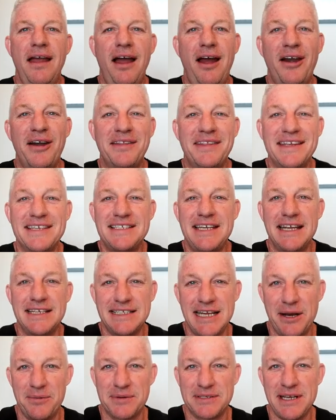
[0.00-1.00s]
All right, this
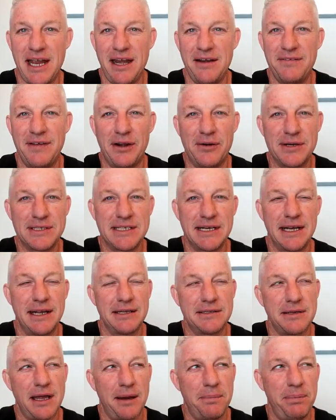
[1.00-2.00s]
next hand was kind of interesting.
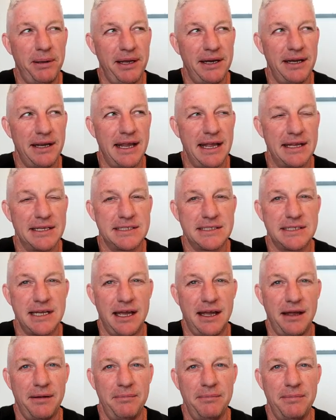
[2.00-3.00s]
It's, I played against,
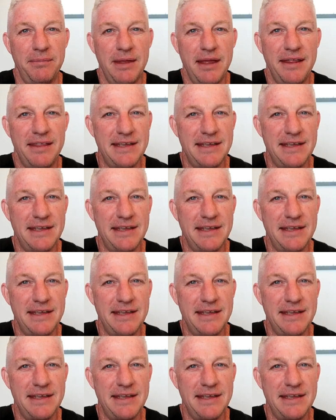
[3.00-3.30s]
um,